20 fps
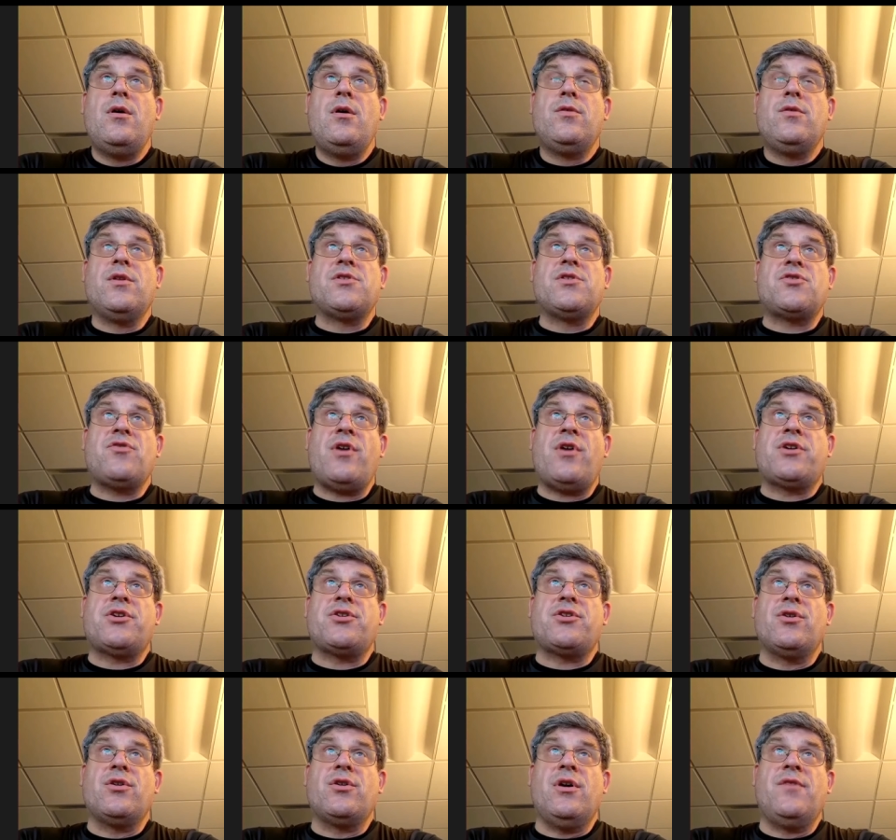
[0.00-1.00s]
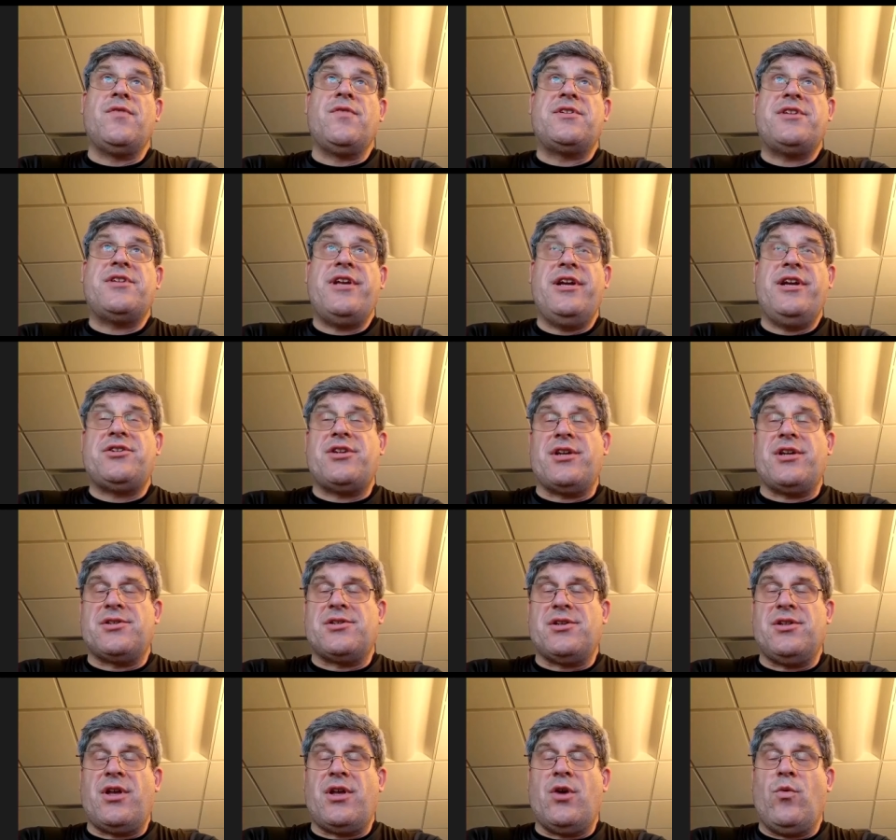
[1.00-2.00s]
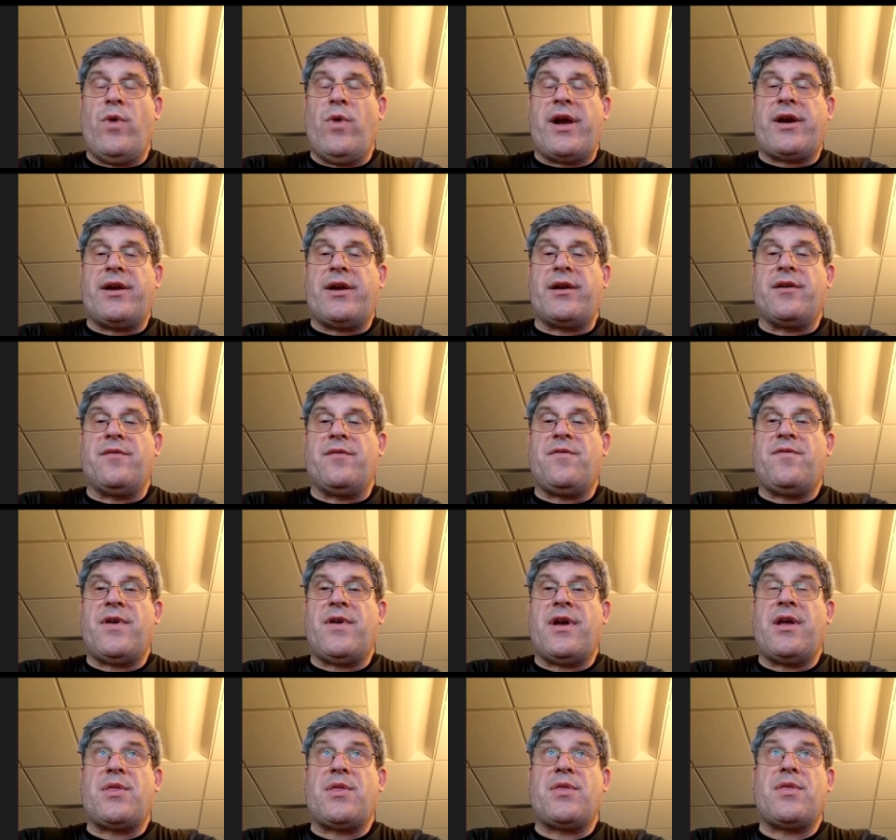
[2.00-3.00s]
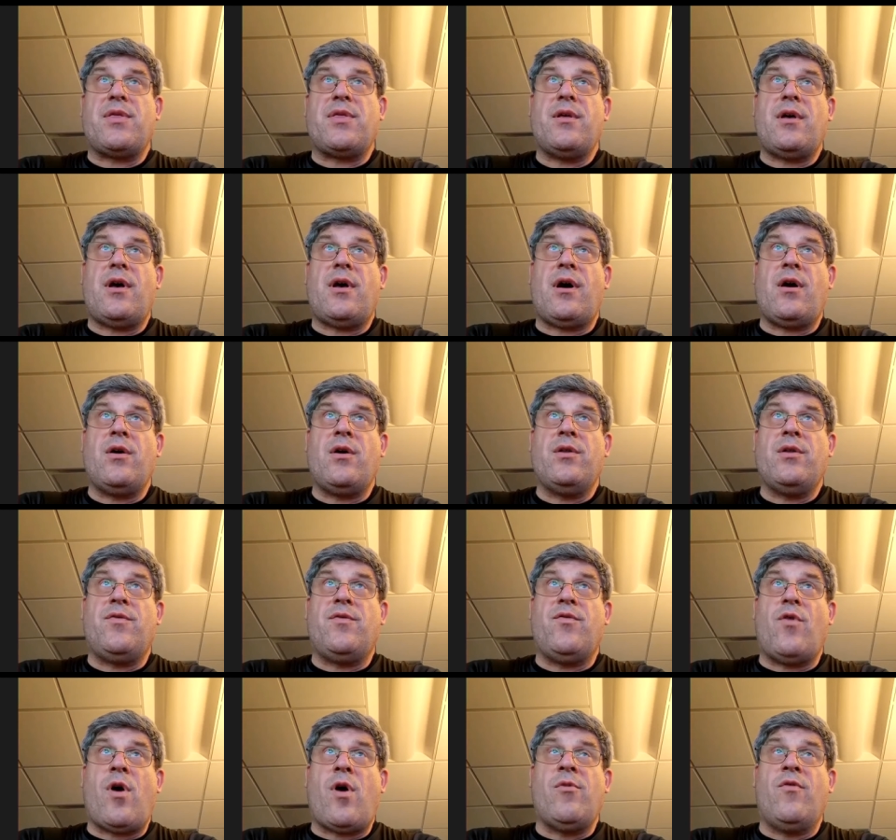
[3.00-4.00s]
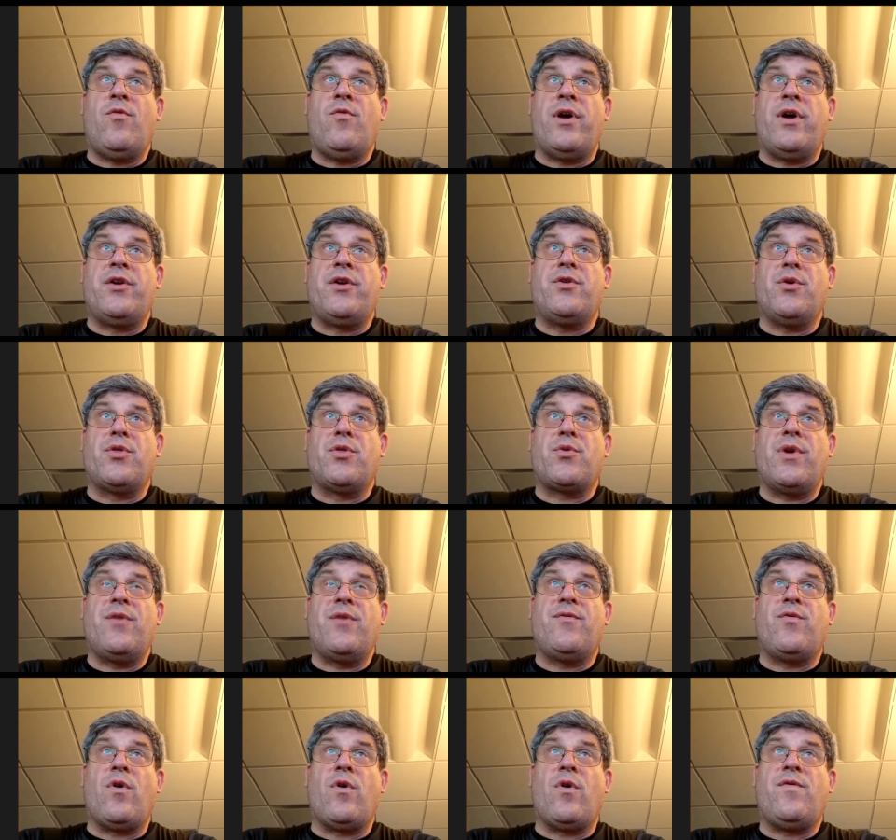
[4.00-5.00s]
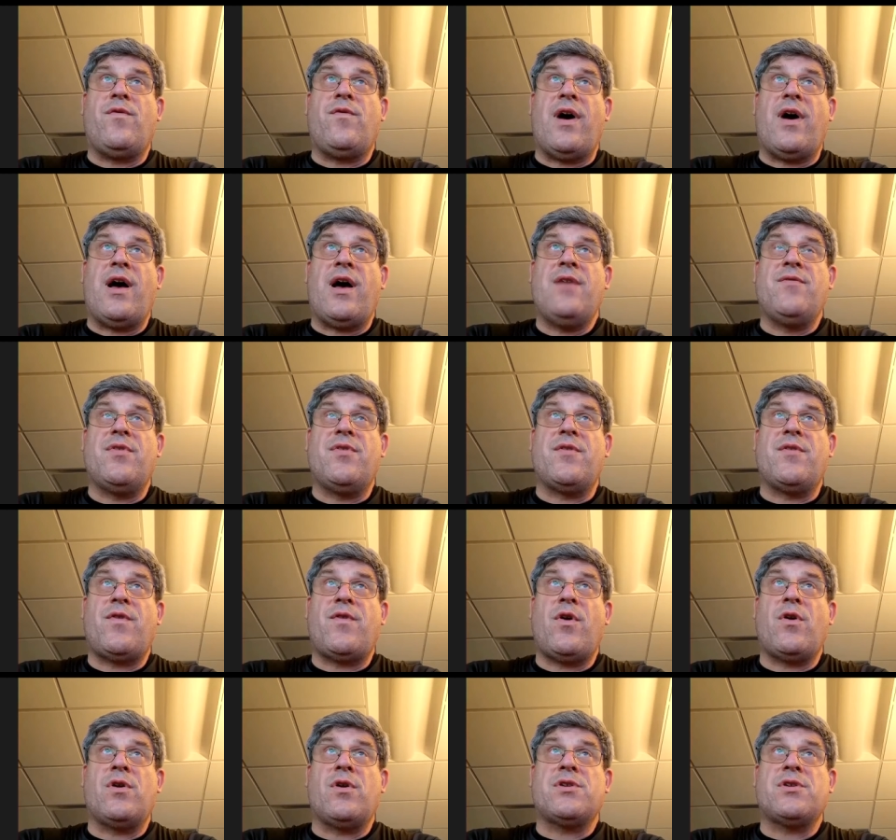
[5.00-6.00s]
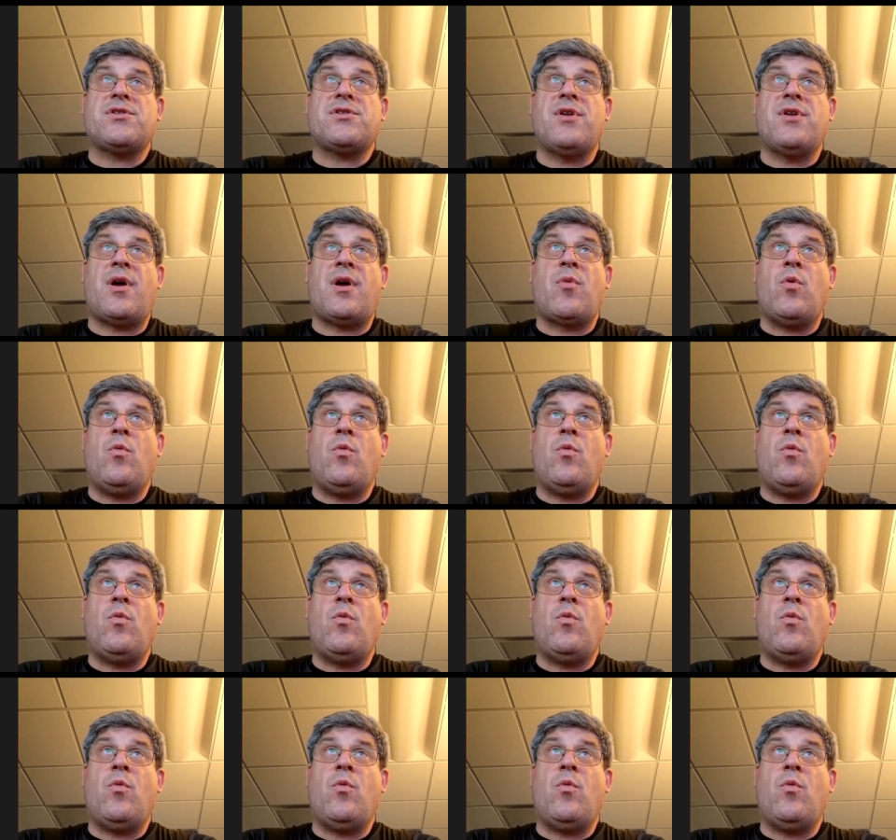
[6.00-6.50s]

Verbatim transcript: The structure of the teachings in the awakening of faith are in the form of one, two, three, four, five. The first, number